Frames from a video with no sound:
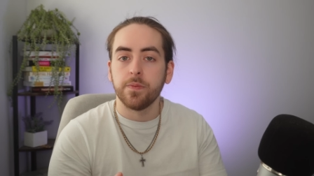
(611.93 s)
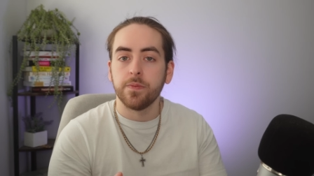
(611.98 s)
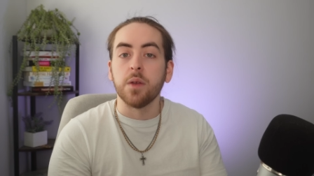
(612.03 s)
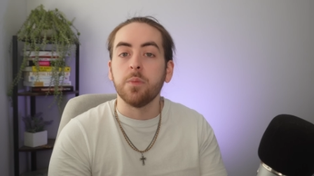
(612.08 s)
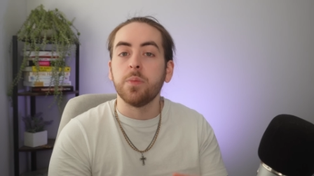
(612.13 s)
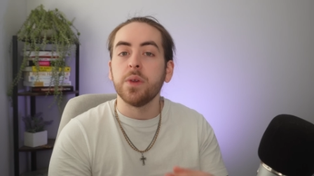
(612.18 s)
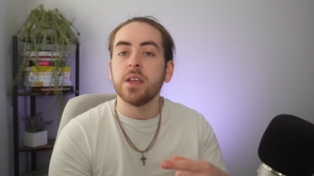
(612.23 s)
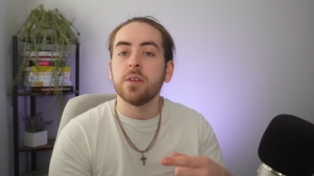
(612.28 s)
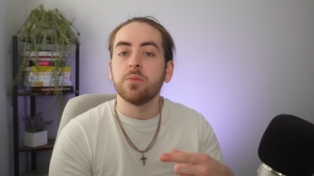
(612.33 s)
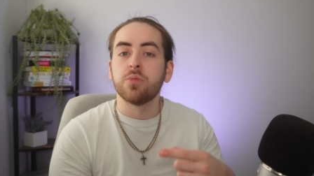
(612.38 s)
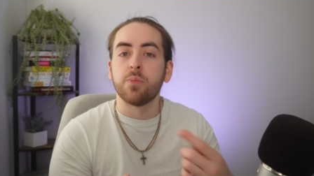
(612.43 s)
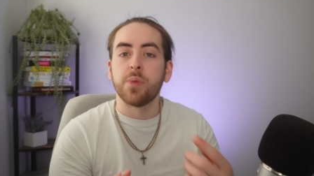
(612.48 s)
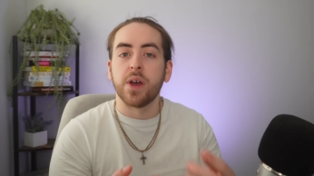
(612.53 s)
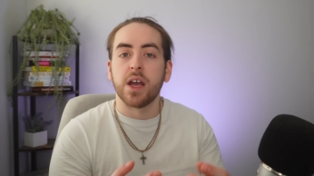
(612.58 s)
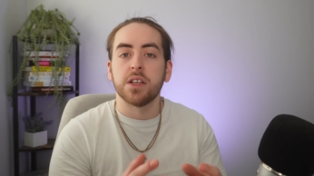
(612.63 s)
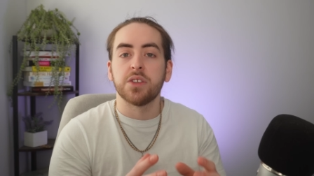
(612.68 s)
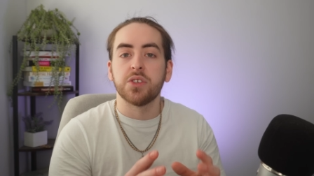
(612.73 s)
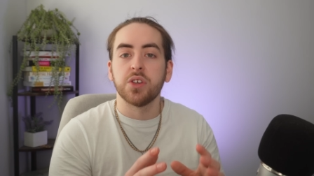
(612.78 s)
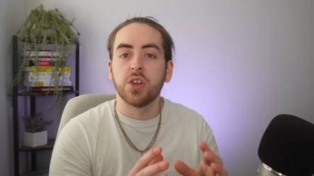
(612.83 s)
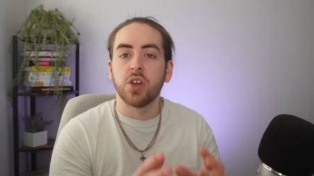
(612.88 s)
and being
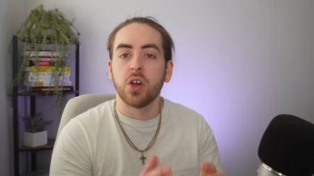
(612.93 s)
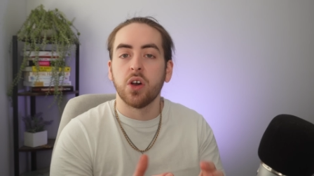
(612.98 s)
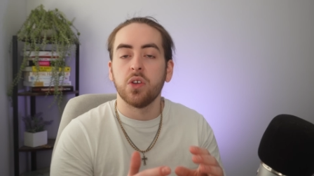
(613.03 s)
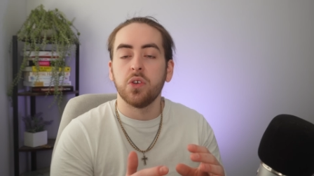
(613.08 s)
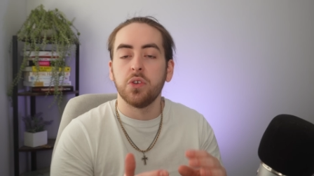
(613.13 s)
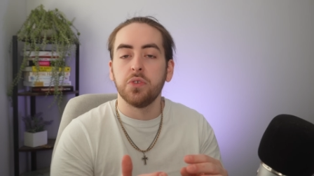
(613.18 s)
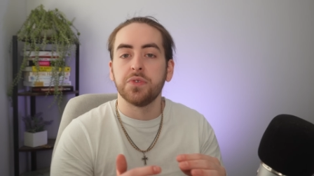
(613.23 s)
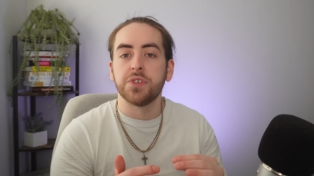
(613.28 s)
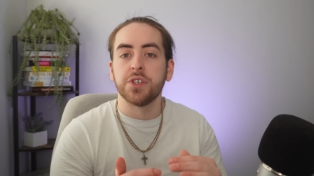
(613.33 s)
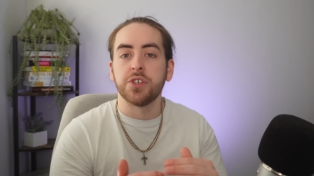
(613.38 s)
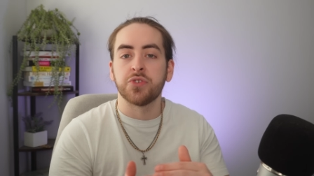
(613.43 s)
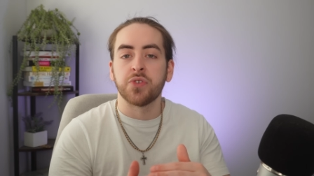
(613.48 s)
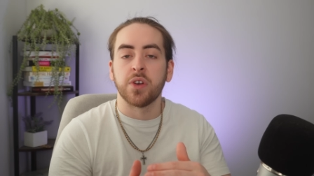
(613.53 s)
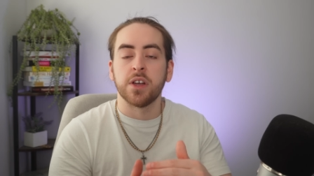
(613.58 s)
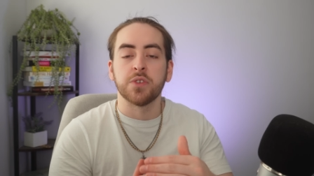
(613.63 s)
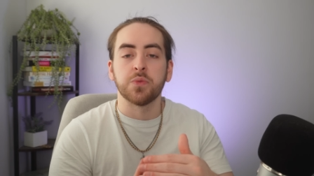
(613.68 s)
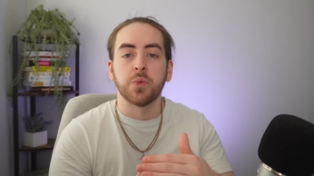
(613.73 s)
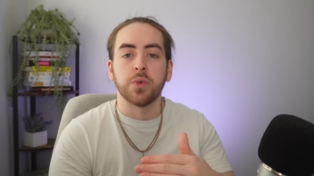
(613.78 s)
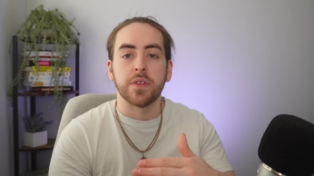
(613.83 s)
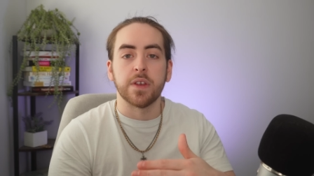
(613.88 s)
prepared to cut losing
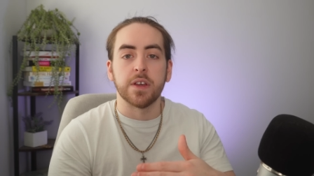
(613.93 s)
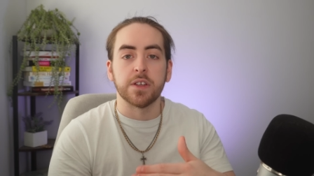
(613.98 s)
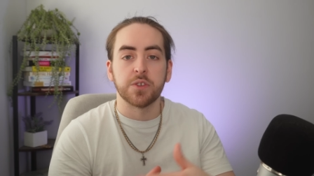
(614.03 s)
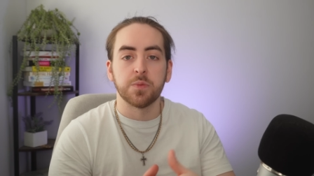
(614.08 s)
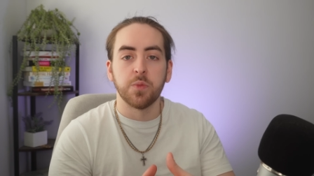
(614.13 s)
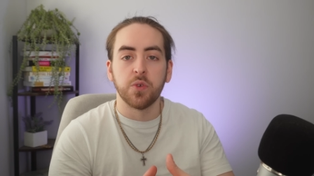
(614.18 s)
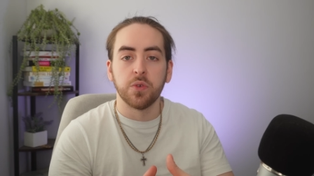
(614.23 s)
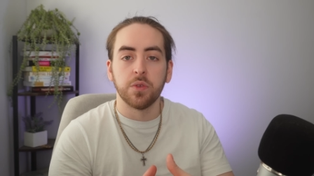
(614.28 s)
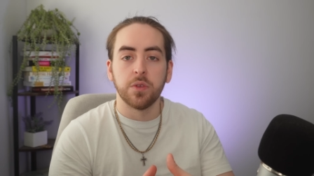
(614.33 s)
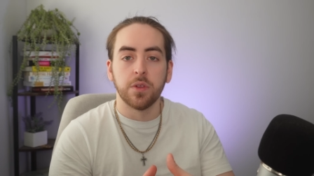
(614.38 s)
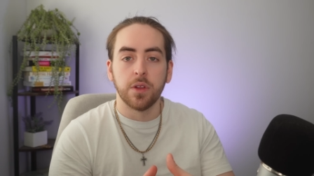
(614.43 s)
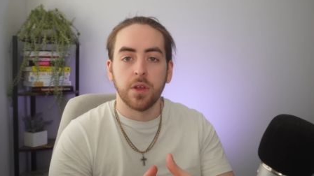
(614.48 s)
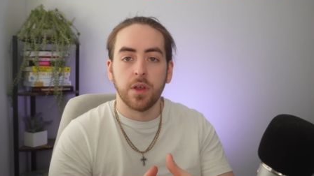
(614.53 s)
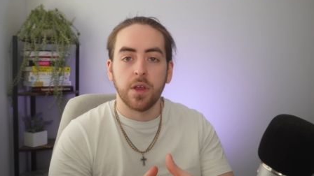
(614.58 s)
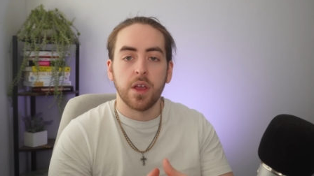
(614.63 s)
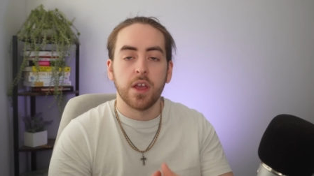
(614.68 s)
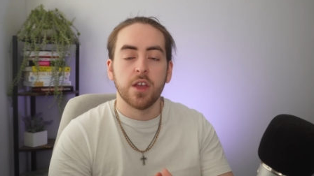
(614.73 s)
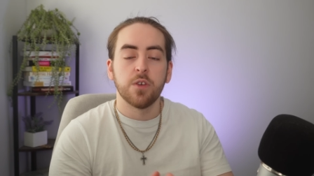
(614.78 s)
trades while they're small,